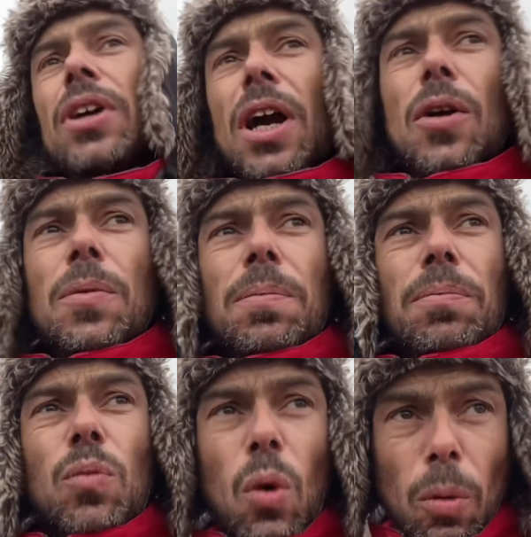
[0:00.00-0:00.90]
go
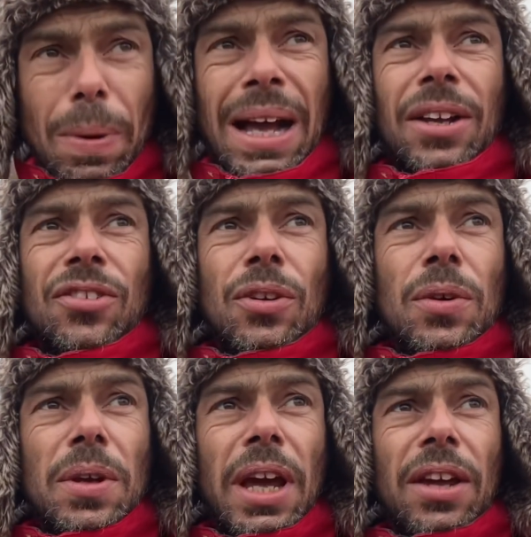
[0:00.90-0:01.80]
walk back soon
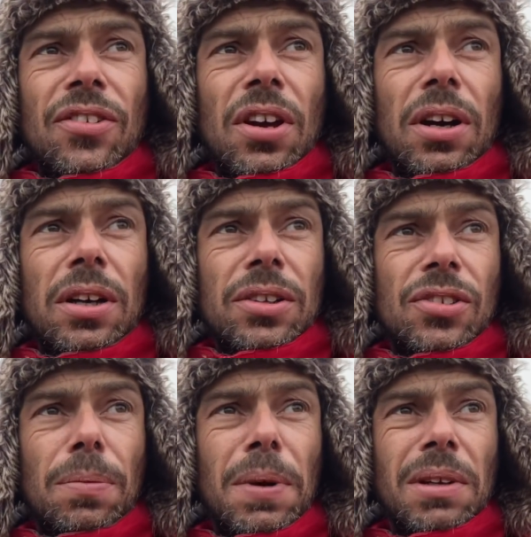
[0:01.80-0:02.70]
and get his car,
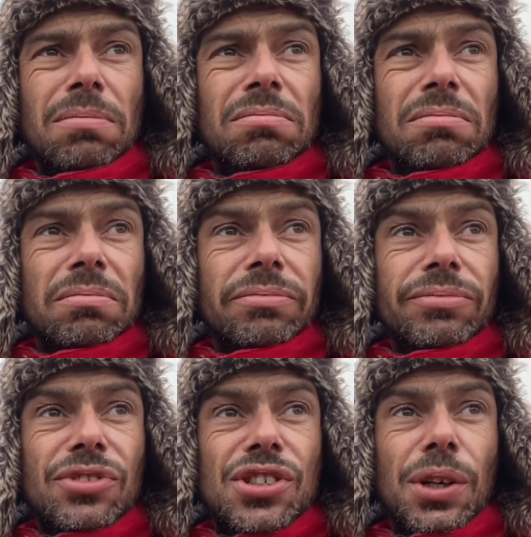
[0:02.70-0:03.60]
so I might
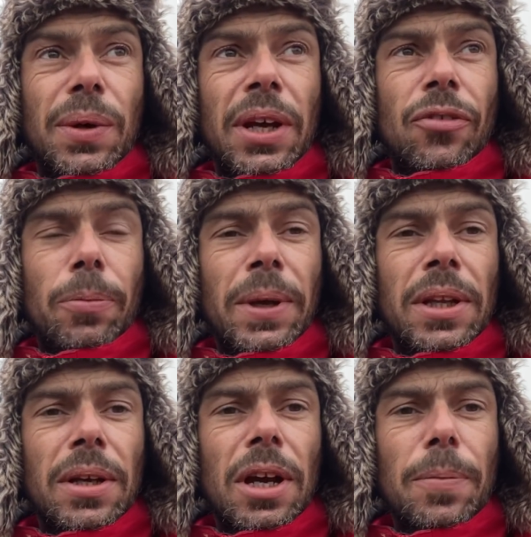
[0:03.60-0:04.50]
chill here for a bit
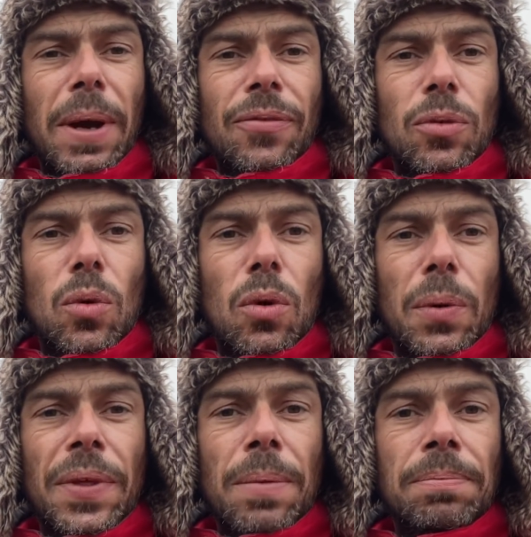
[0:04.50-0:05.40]
and then go back for a walk
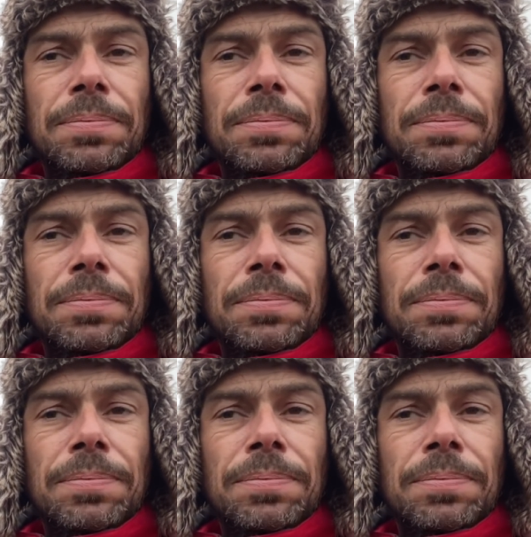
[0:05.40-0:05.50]
with him.